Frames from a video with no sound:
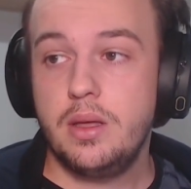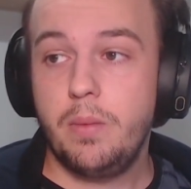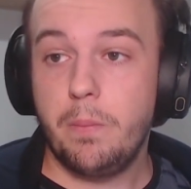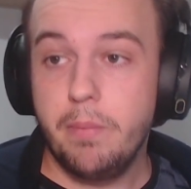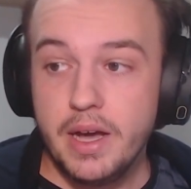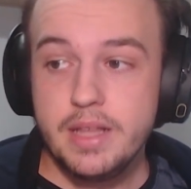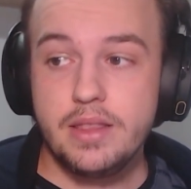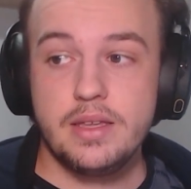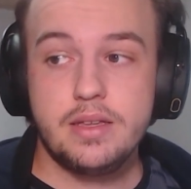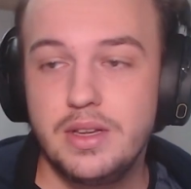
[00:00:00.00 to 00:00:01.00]

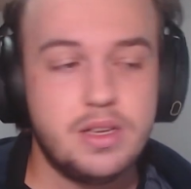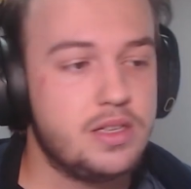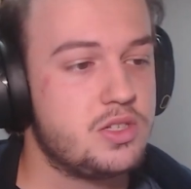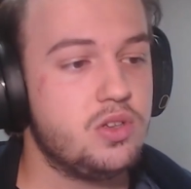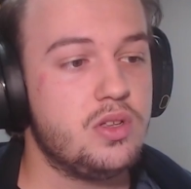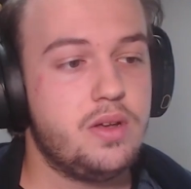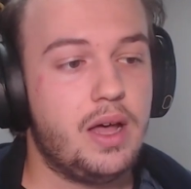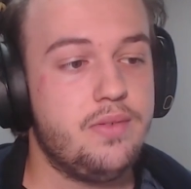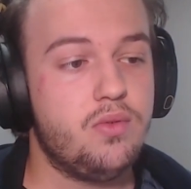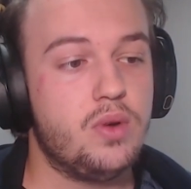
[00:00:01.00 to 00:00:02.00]
but it's going to
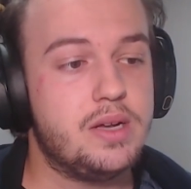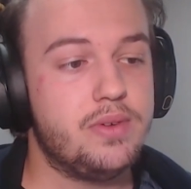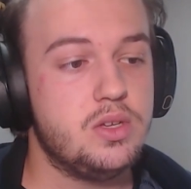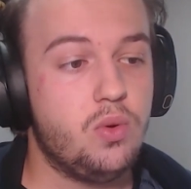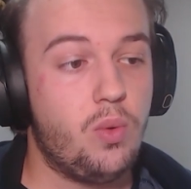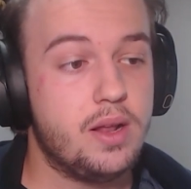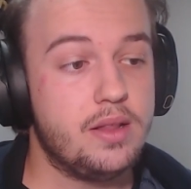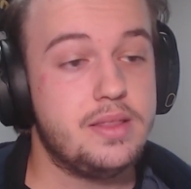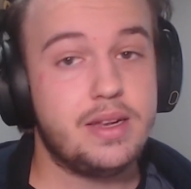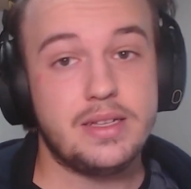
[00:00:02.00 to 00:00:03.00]
have whatever you want
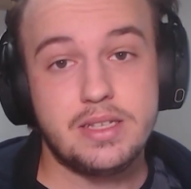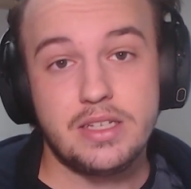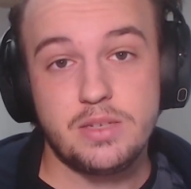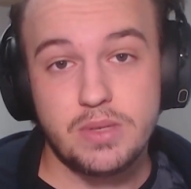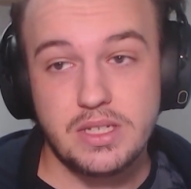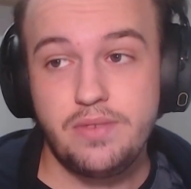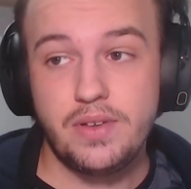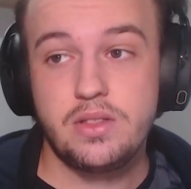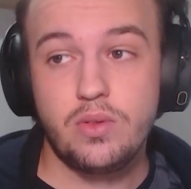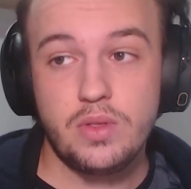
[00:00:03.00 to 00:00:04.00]
that is
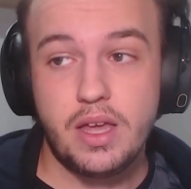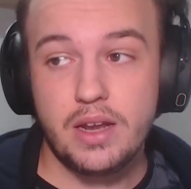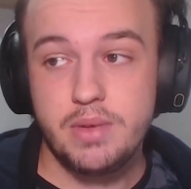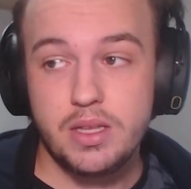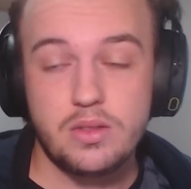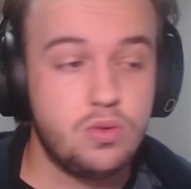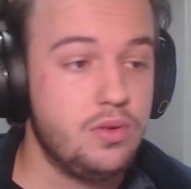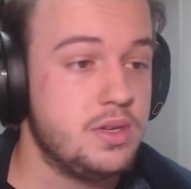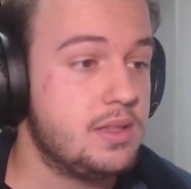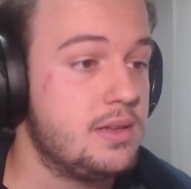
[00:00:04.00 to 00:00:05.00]
specific to the enemy to
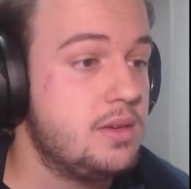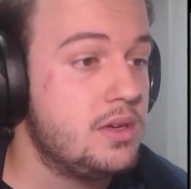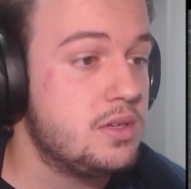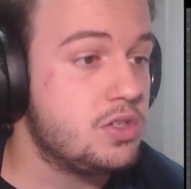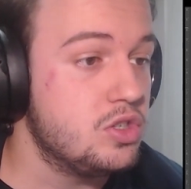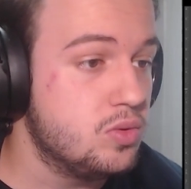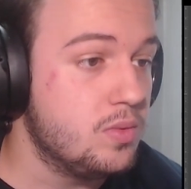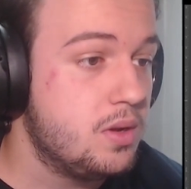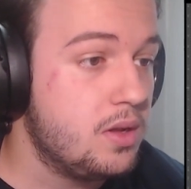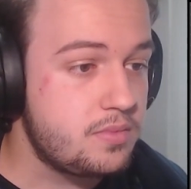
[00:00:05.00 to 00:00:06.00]
it. So
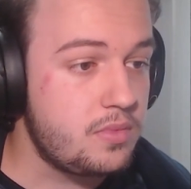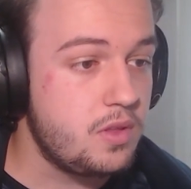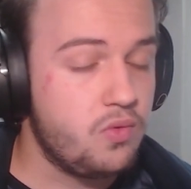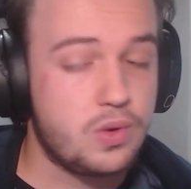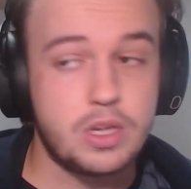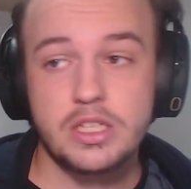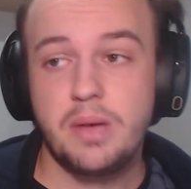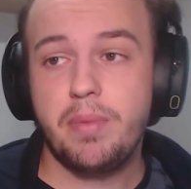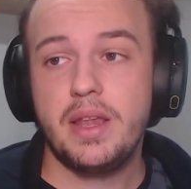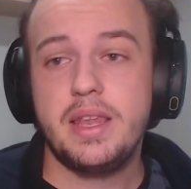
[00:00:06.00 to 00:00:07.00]
for
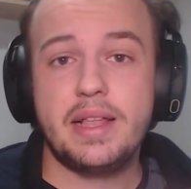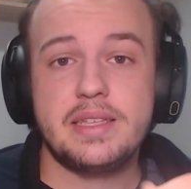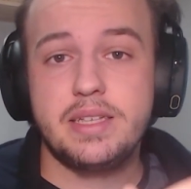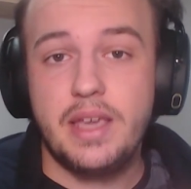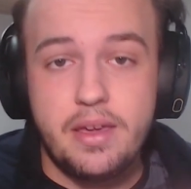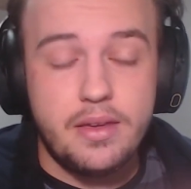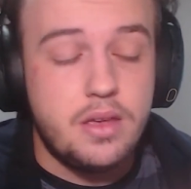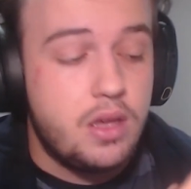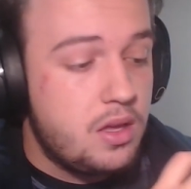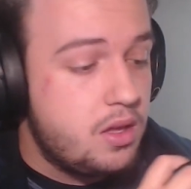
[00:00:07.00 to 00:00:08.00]
example, let's say
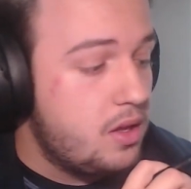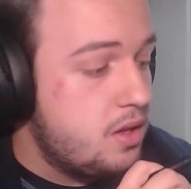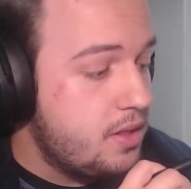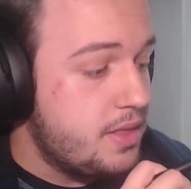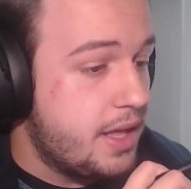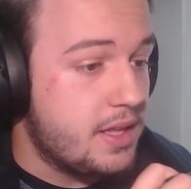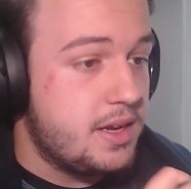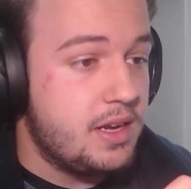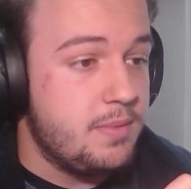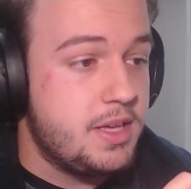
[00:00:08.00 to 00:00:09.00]
that an
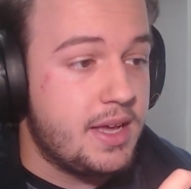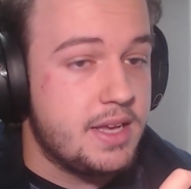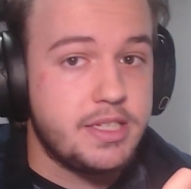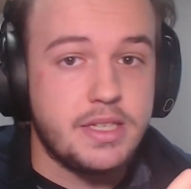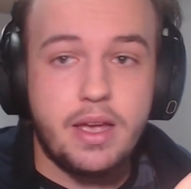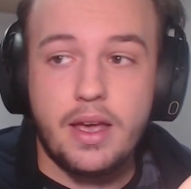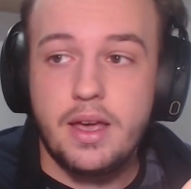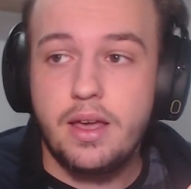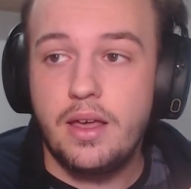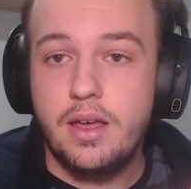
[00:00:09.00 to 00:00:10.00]
enemy has
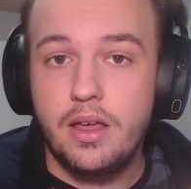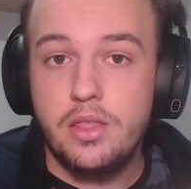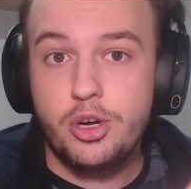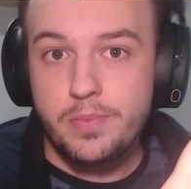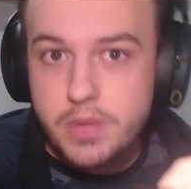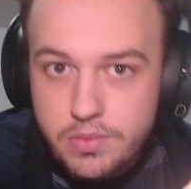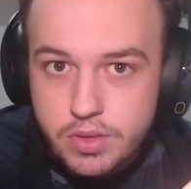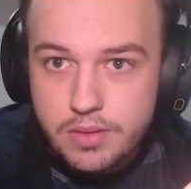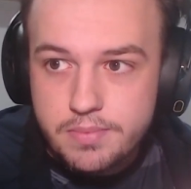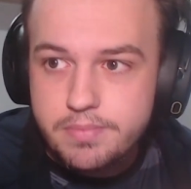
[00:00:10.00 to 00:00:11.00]
a drop table,
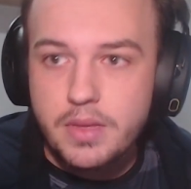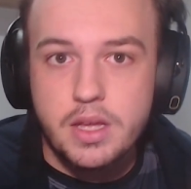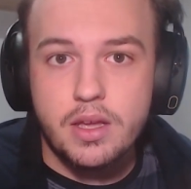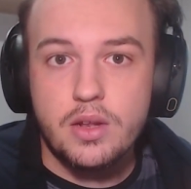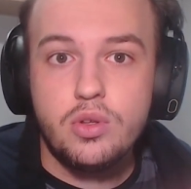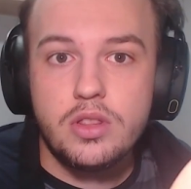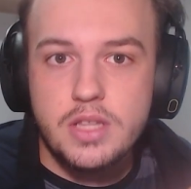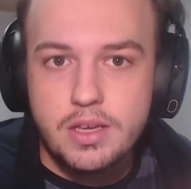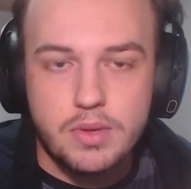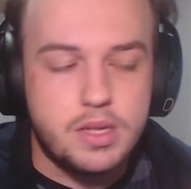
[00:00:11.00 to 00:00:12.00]
a loot
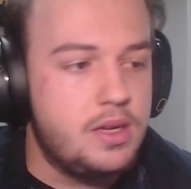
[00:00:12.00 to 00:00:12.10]
table.